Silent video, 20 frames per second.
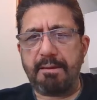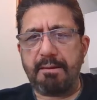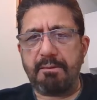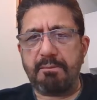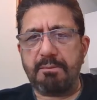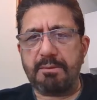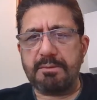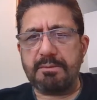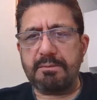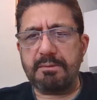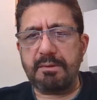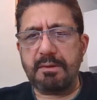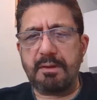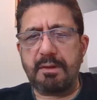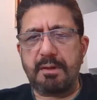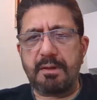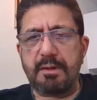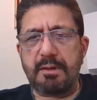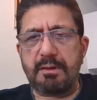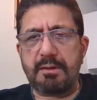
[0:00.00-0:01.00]
what
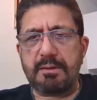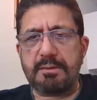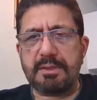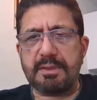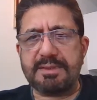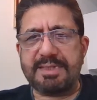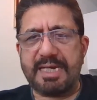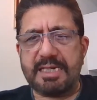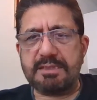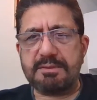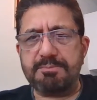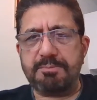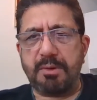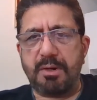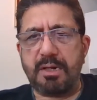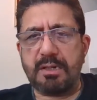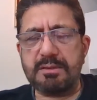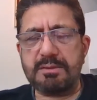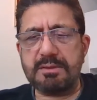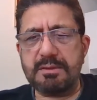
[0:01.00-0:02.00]
the text
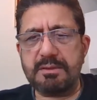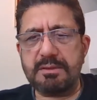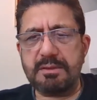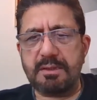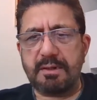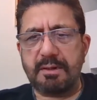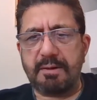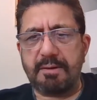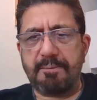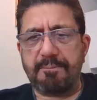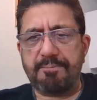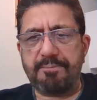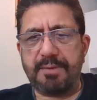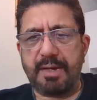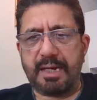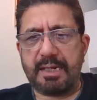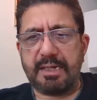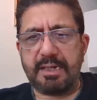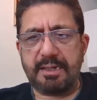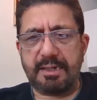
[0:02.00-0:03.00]
box.
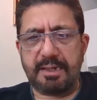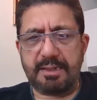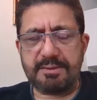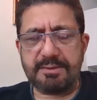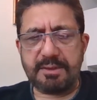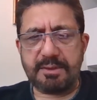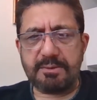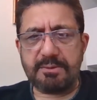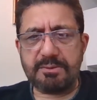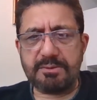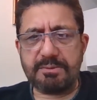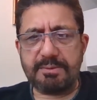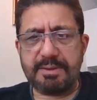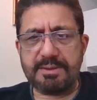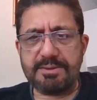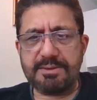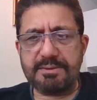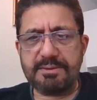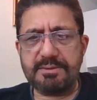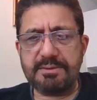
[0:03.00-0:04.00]
I can answer those
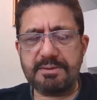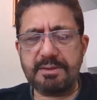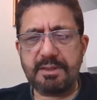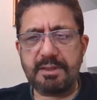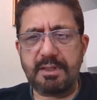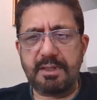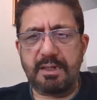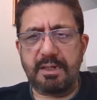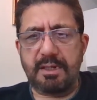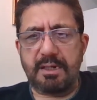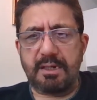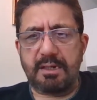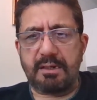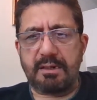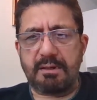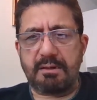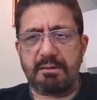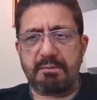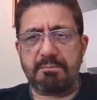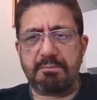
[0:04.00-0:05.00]
questions.
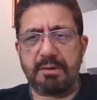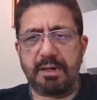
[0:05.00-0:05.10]
Uh,